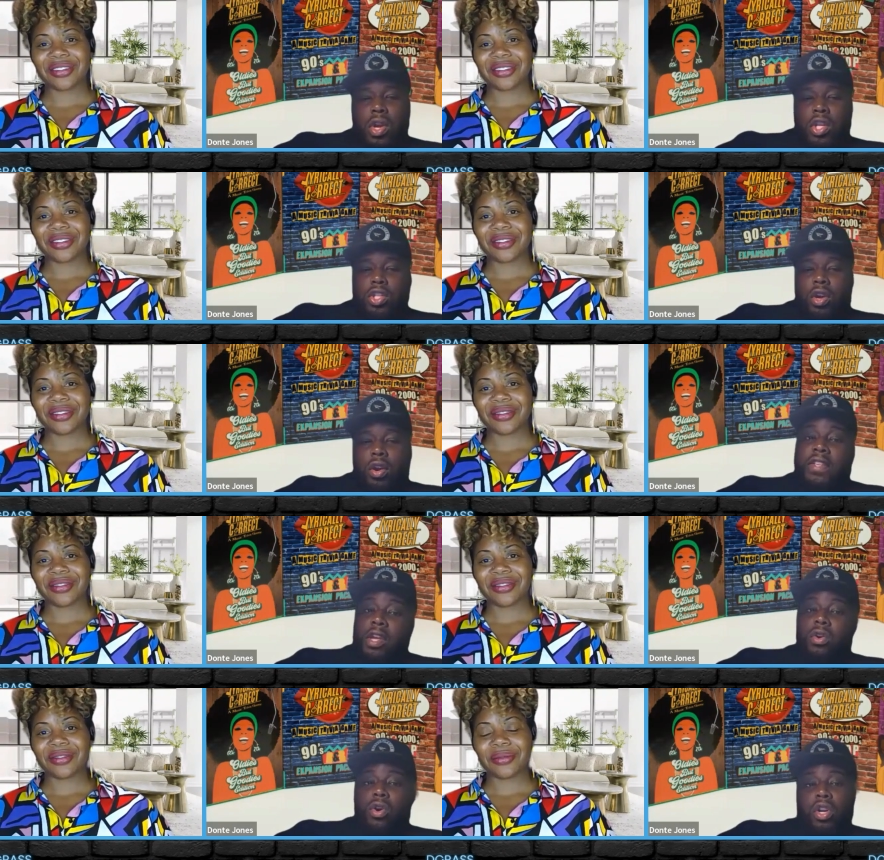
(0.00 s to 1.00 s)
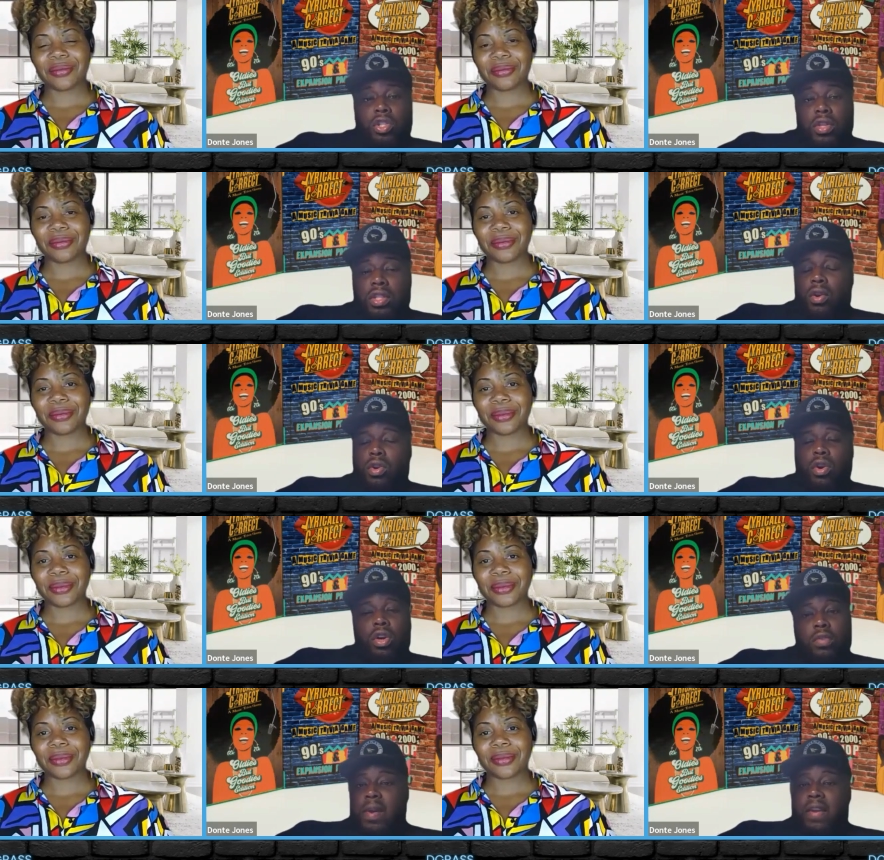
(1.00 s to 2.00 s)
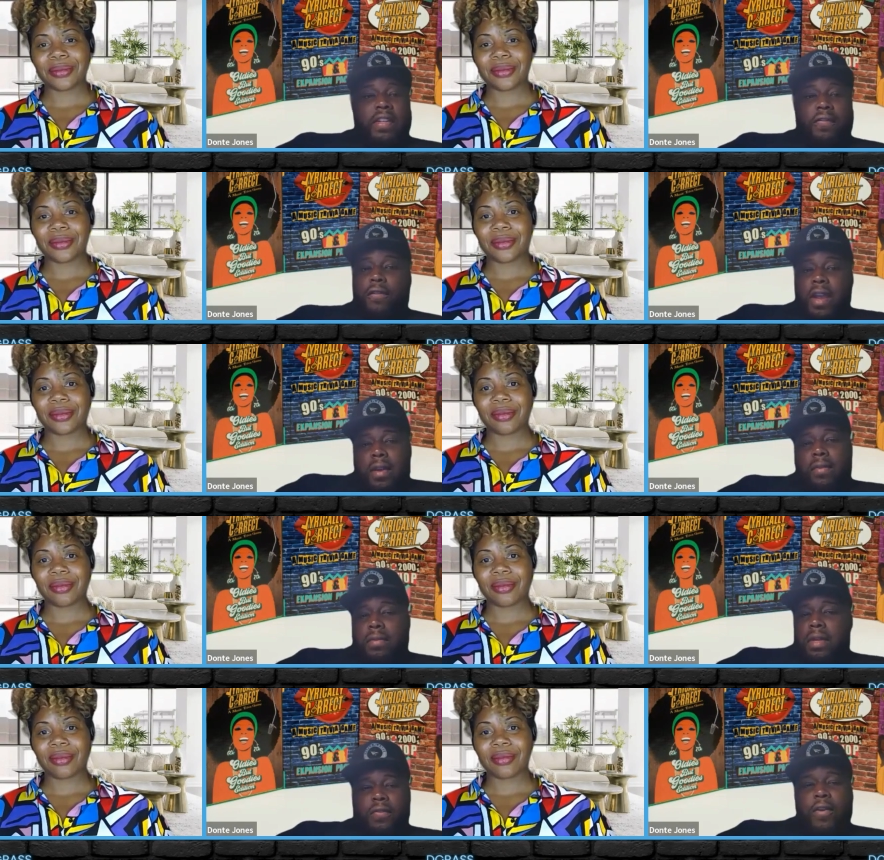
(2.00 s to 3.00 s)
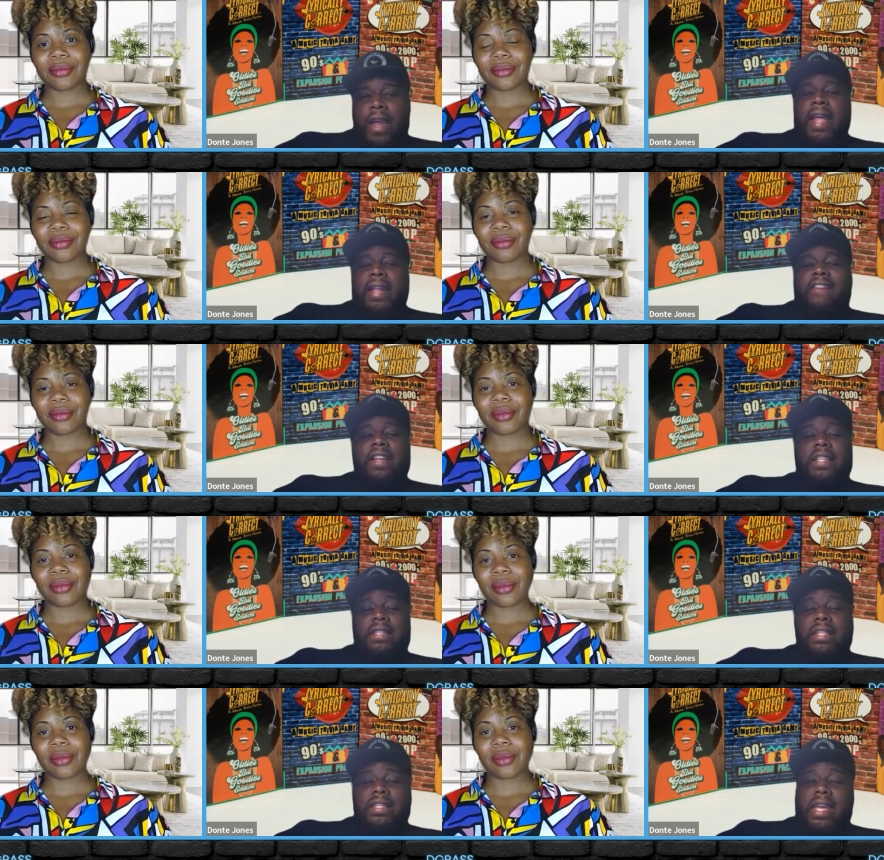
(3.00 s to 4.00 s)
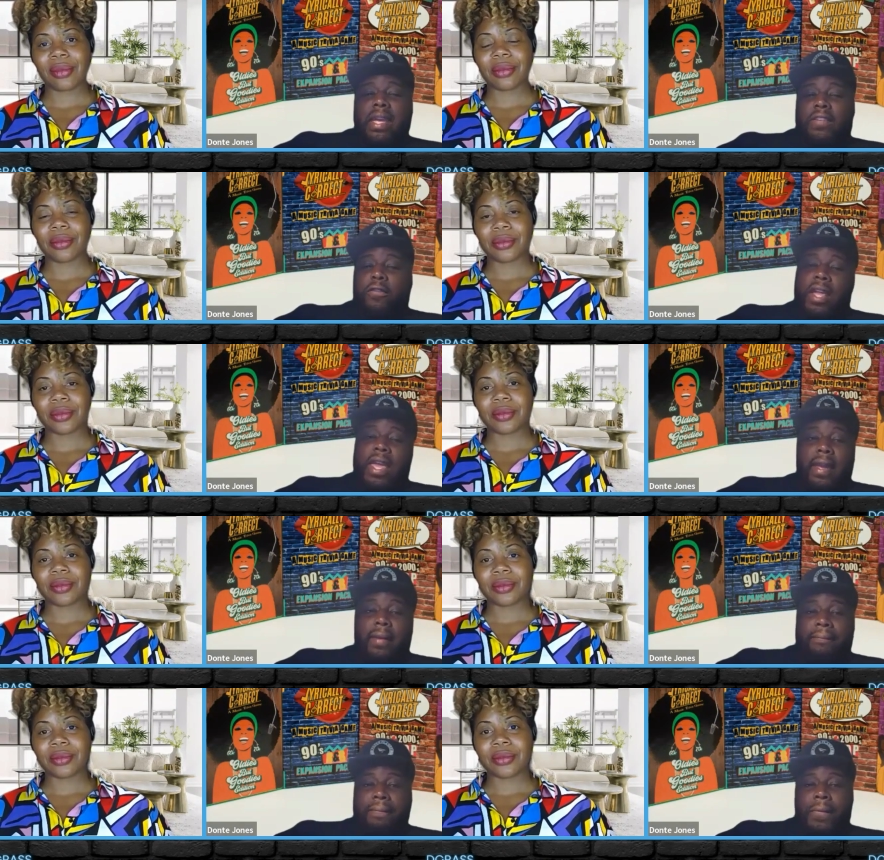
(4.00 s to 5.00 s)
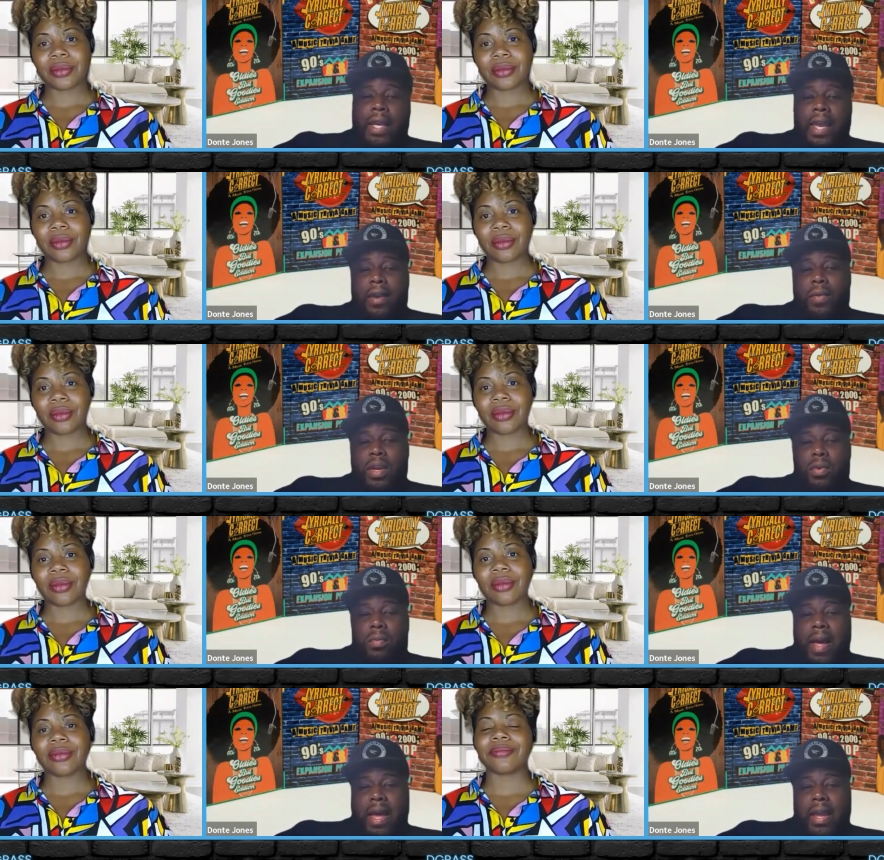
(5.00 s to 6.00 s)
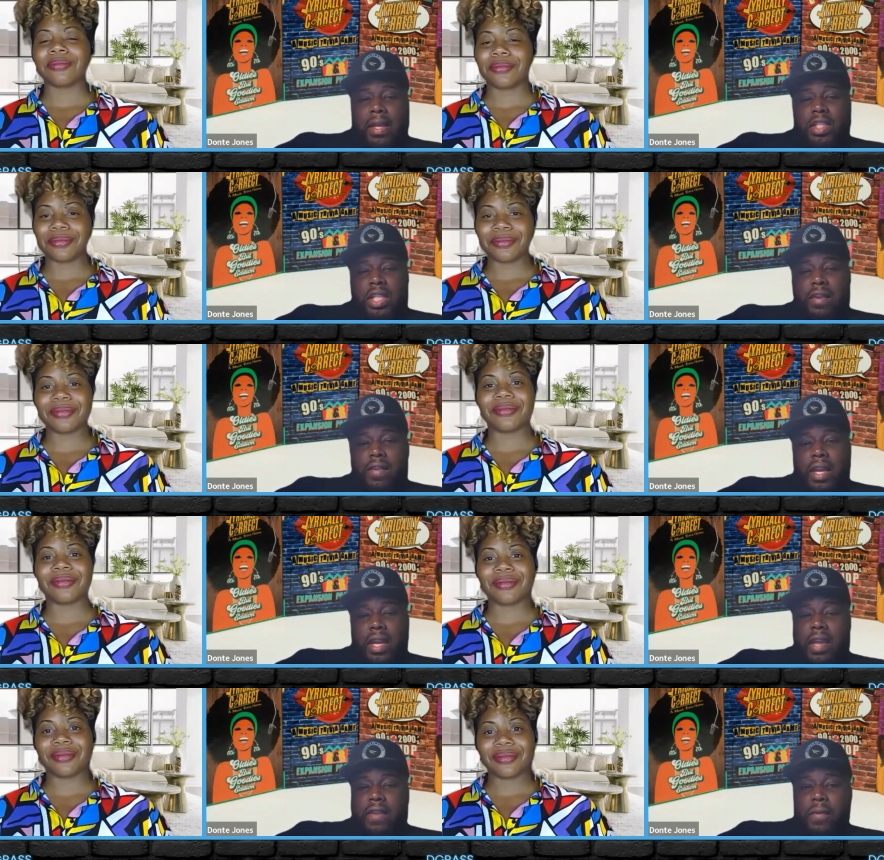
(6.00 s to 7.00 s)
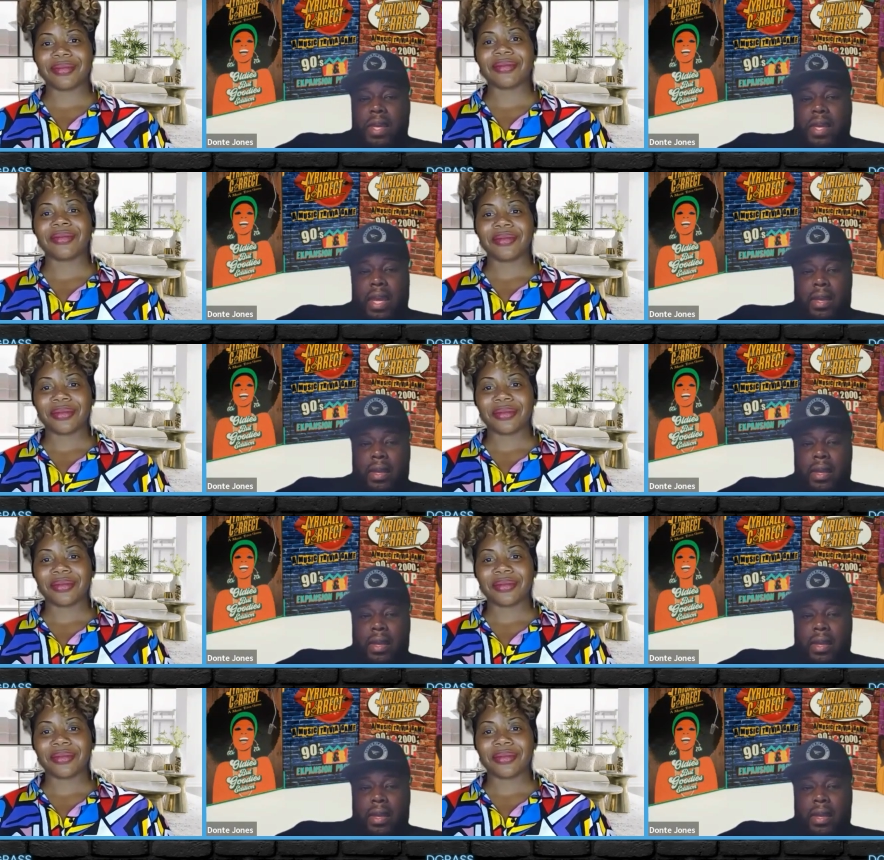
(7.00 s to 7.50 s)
Speaker 1: So if it's going to cost you, it's going to cost you. But if it's free, it's free. There is a such thing as free game, and we don't mind sharing it if we can.